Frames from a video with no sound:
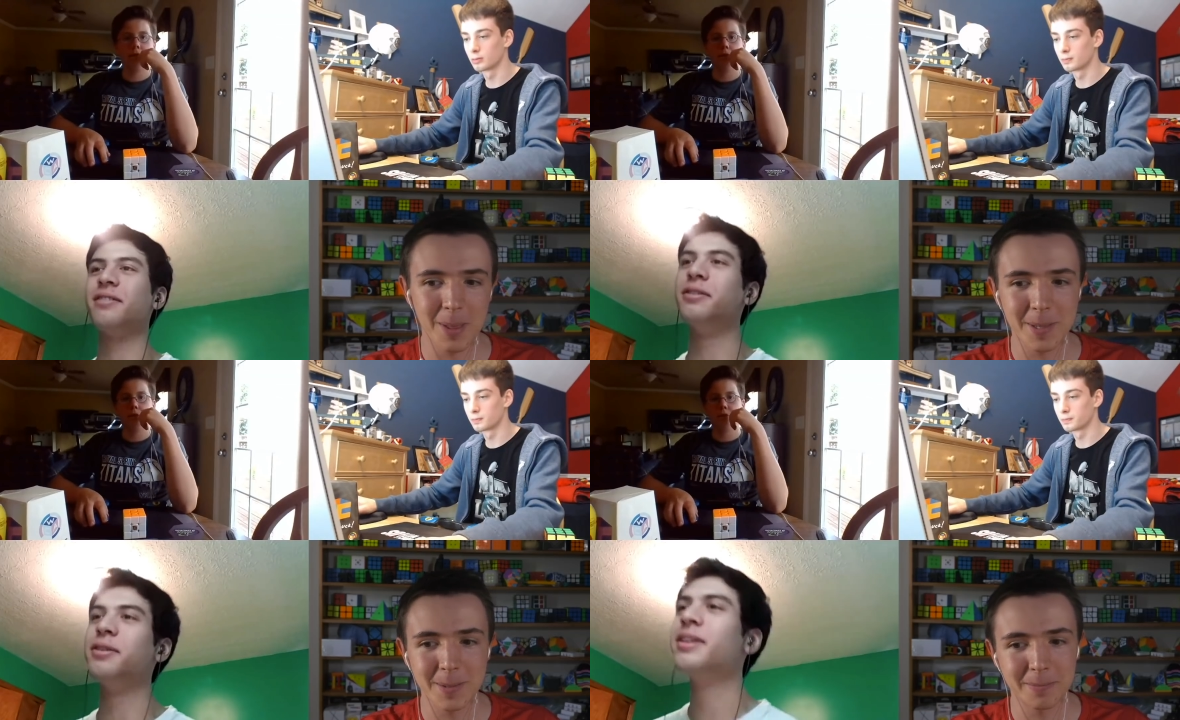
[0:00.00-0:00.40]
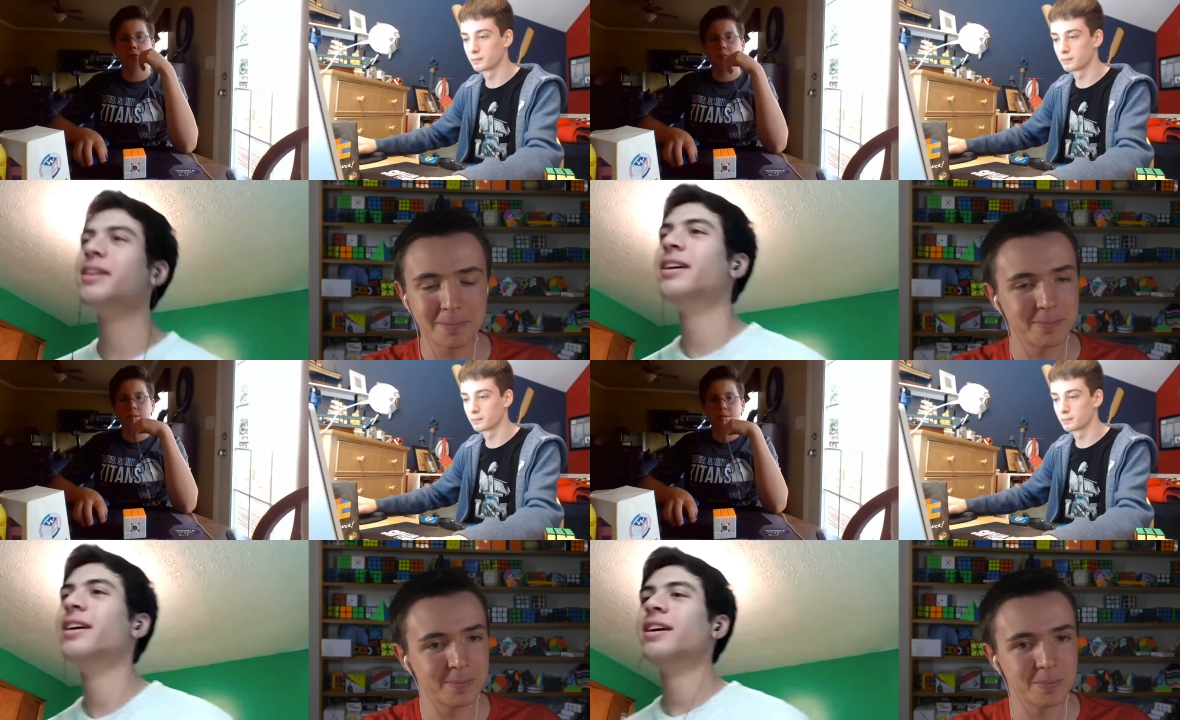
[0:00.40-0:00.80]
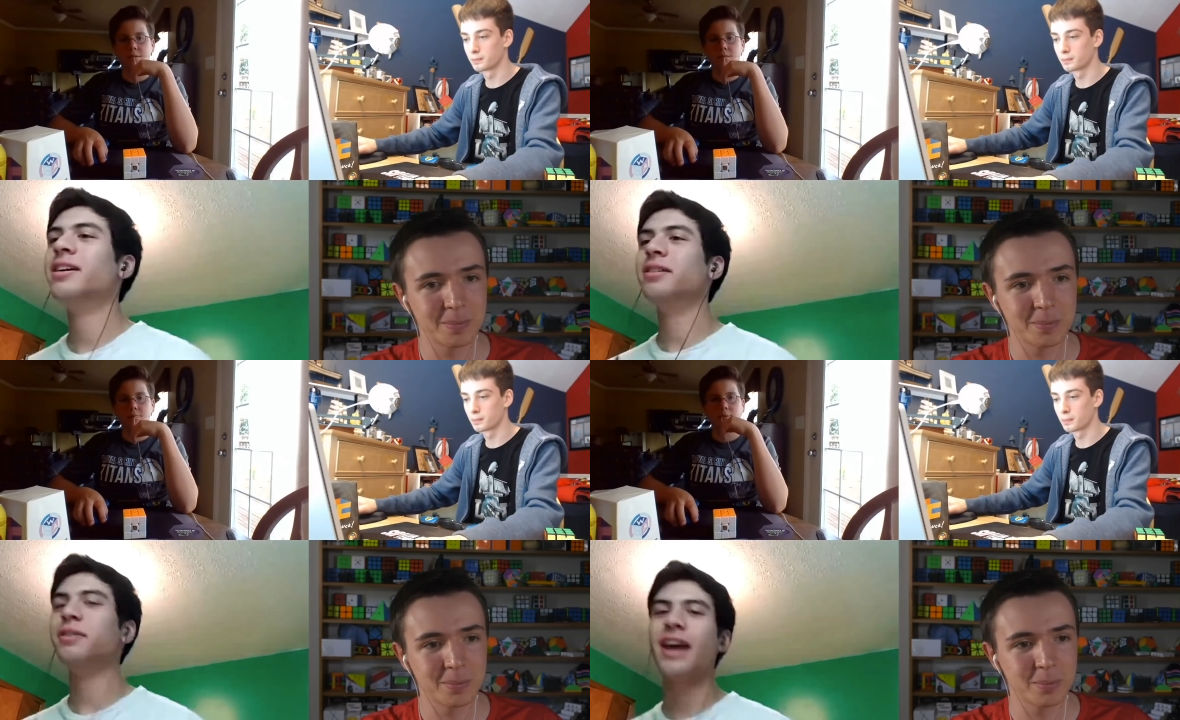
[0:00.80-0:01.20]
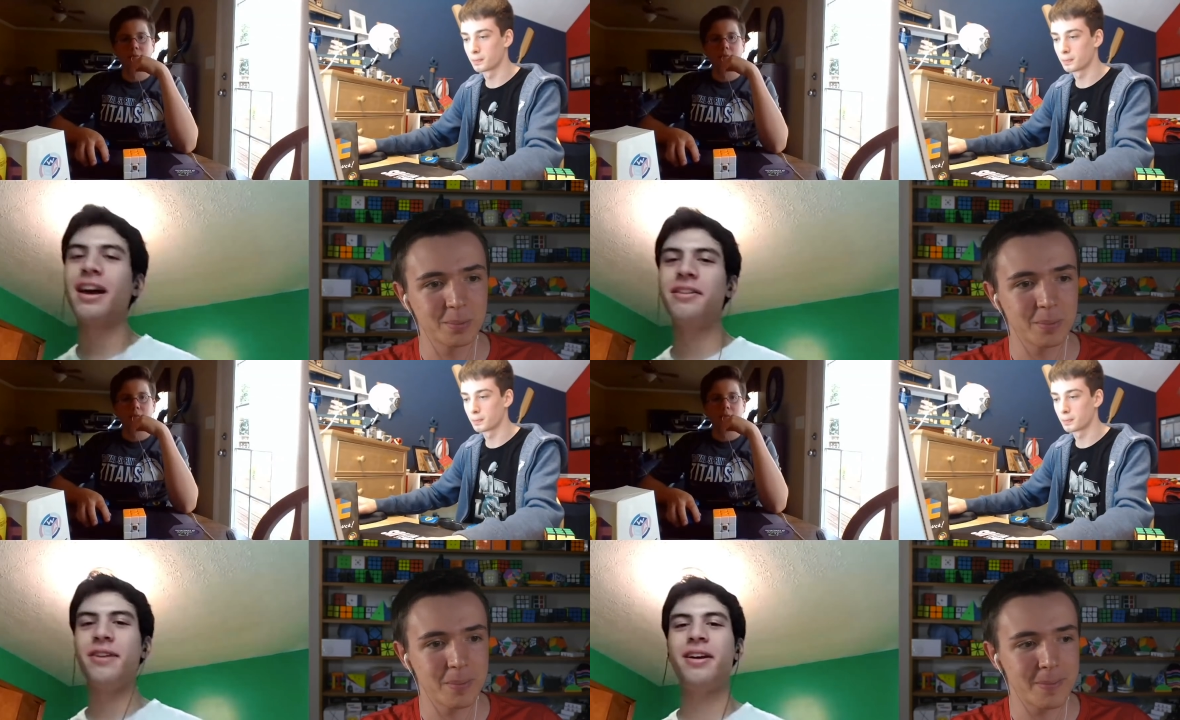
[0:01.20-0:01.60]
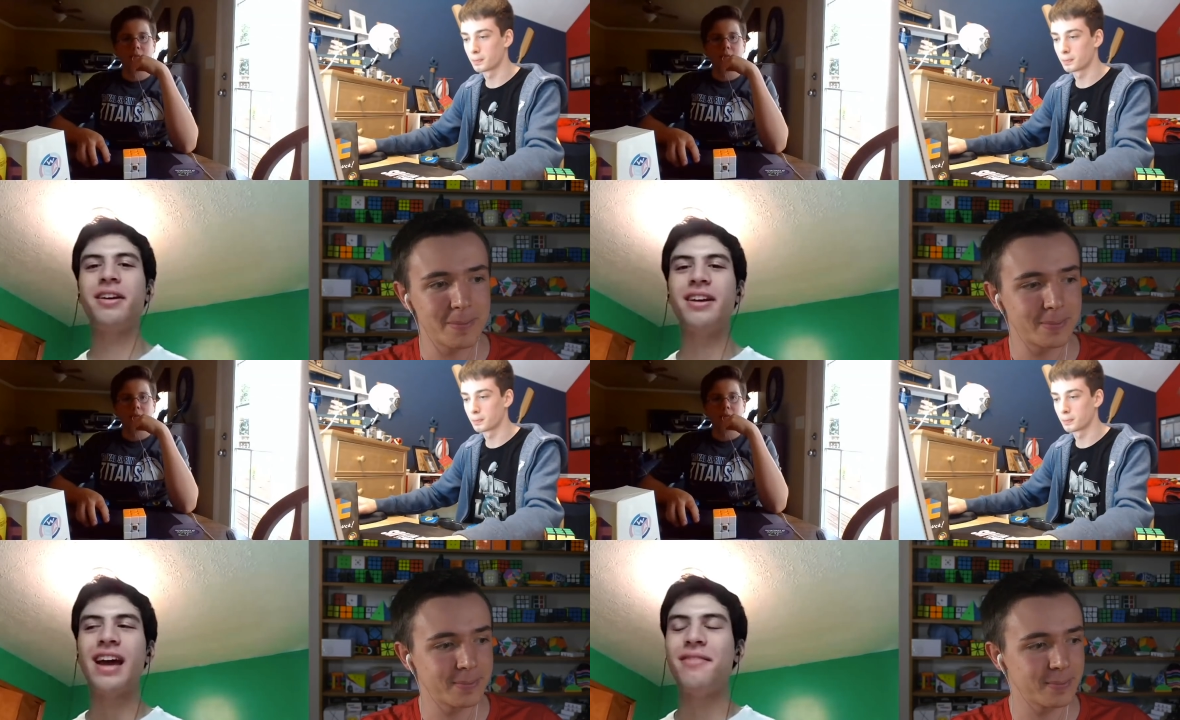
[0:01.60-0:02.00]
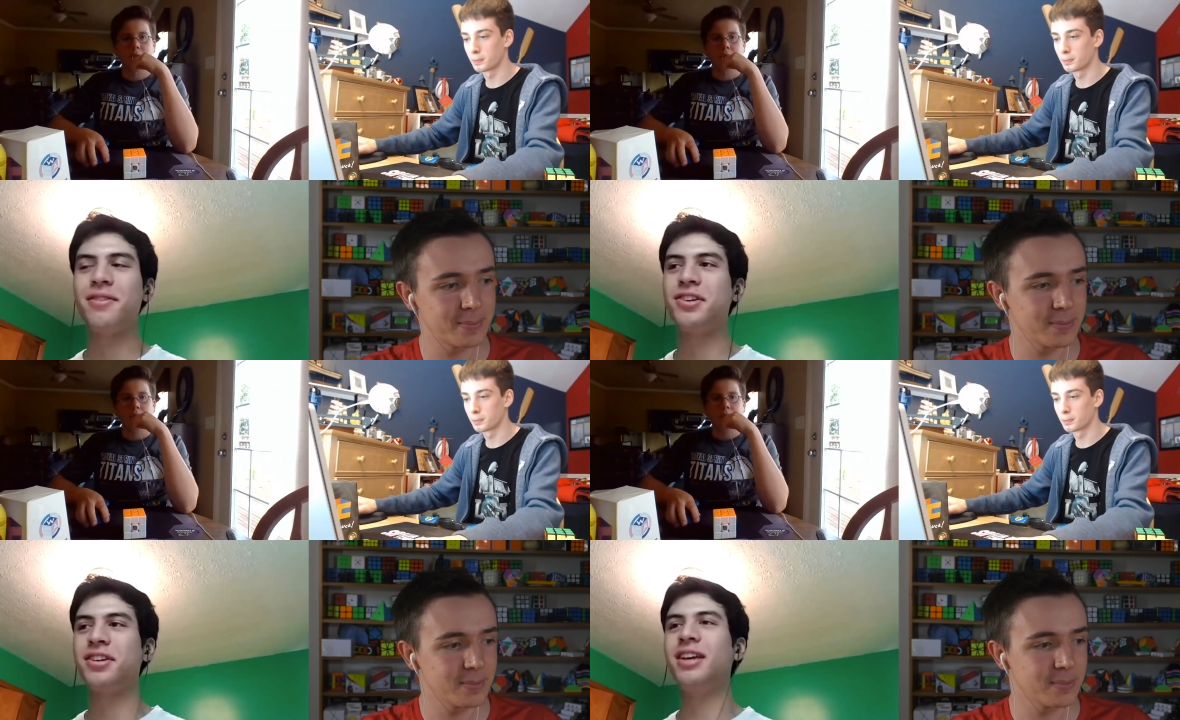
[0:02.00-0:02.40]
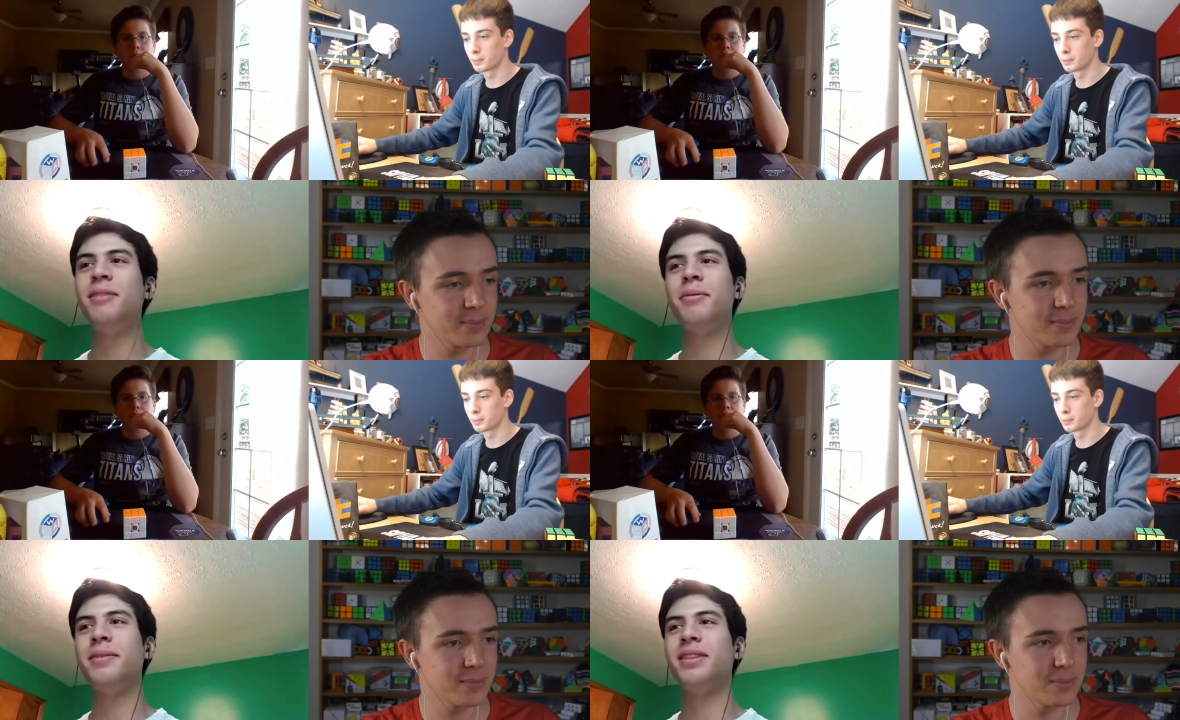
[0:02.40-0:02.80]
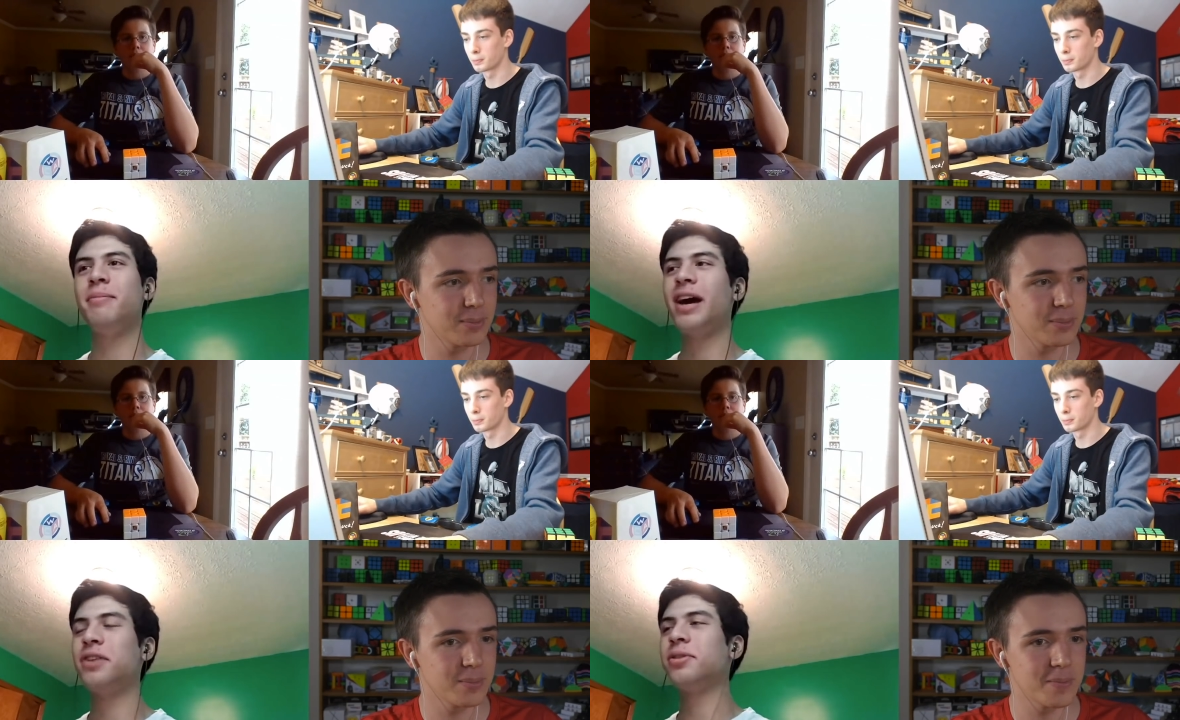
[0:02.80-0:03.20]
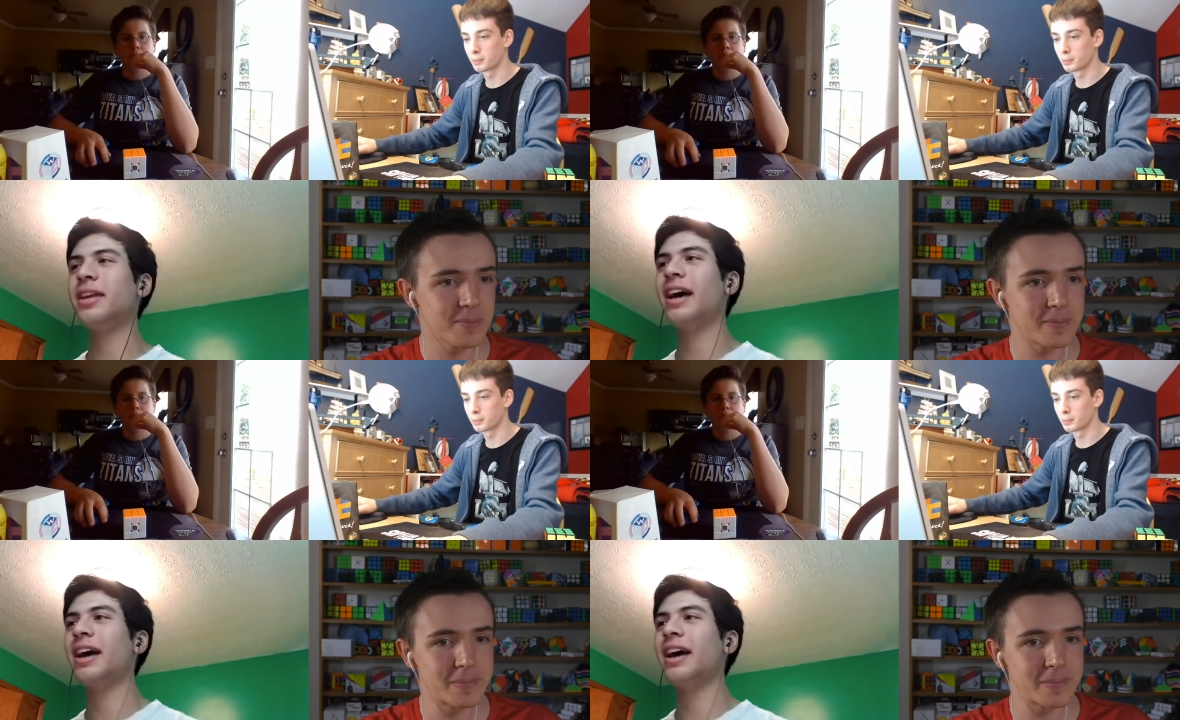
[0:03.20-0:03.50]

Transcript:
Speaker 1: Luke Luke had a very good average to keep him in the match with that.